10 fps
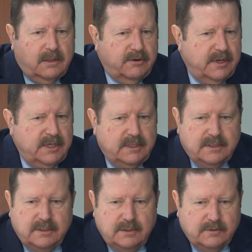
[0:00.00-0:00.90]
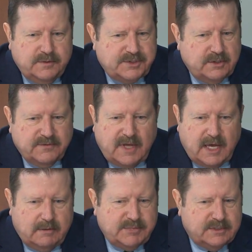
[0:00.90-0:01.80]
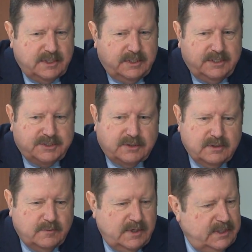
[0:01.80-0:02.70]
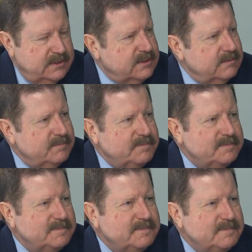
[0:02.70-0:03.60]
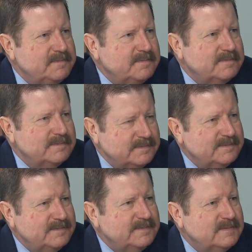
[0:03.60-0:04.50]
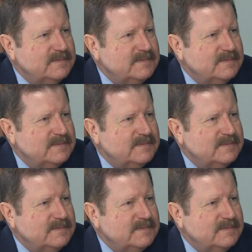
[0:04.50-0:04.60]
Clear on into Reserve Cabs, uh, dessert wines like we talked